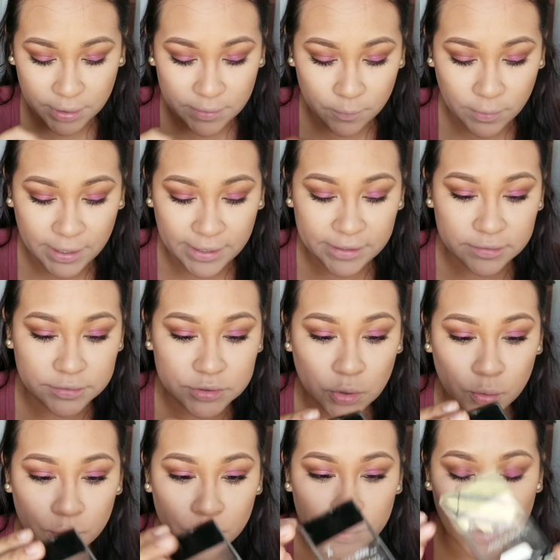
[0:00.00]
n Wild
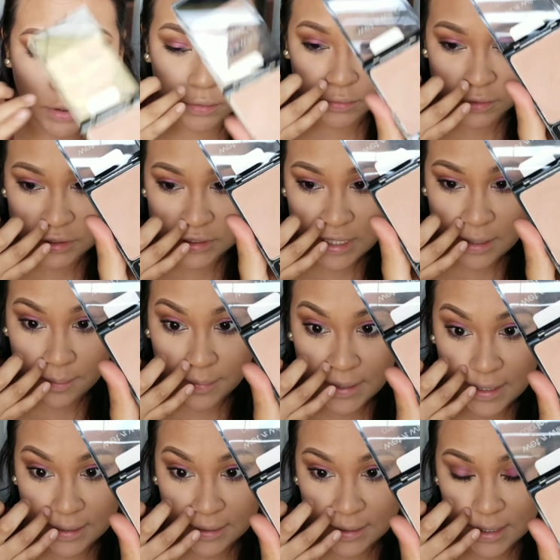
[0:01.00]
Rose
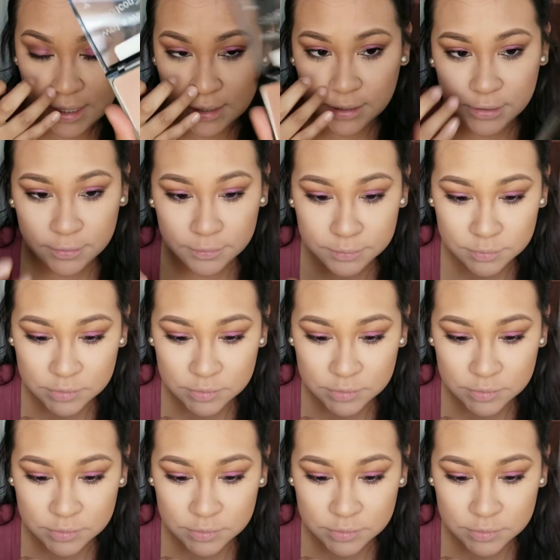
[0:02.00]
Champagne color.